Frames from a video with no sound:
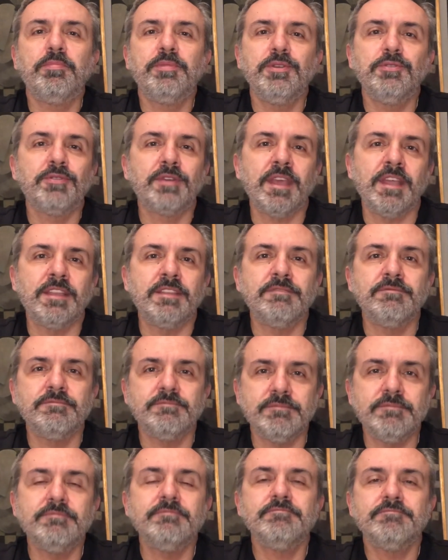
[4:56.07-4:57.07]

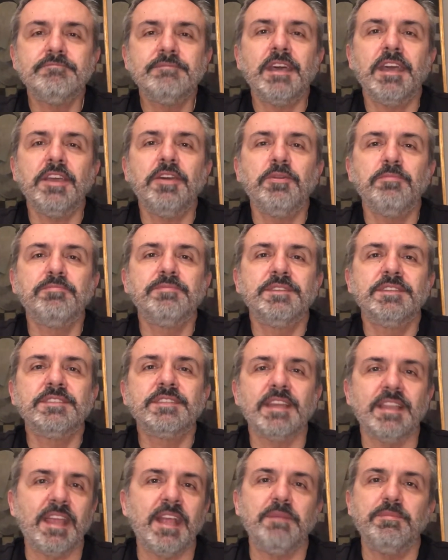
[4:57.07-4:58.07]
this
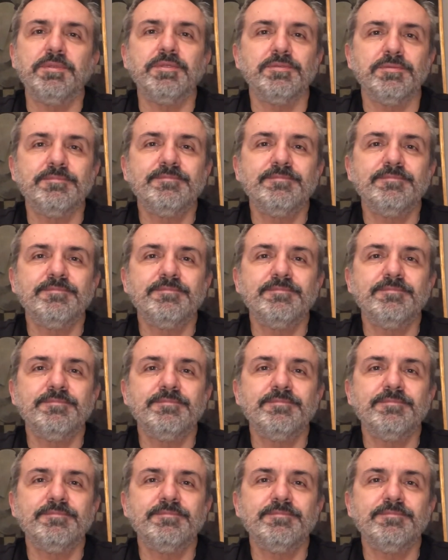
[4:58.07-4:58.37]
can help you.